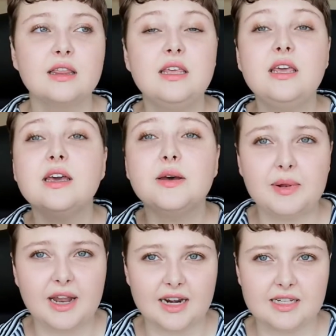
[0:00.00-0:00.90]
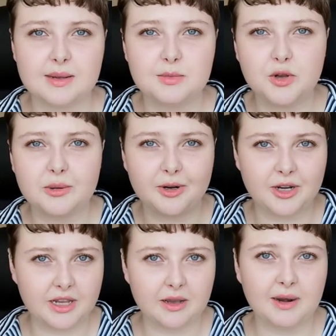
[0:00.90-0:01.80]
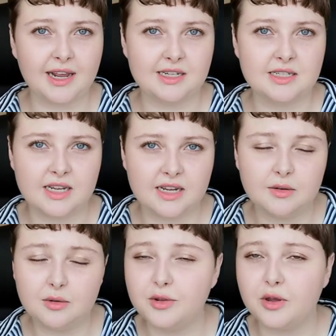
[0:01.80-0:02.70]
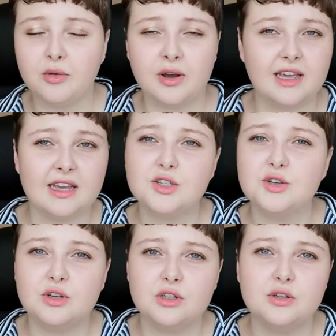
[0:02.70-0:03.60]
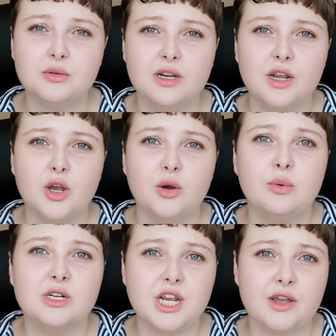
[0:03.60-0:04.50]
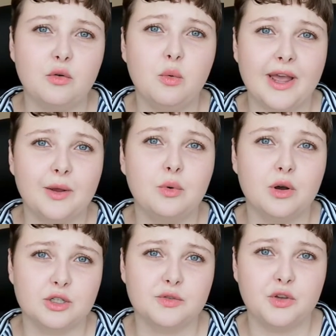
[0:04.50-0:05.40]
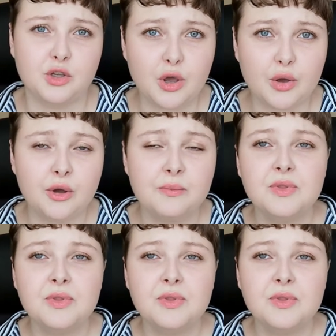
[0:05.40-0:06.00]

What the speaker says: year planners, I'm talking about year planners here, although I guess you can do it whichever way works for you.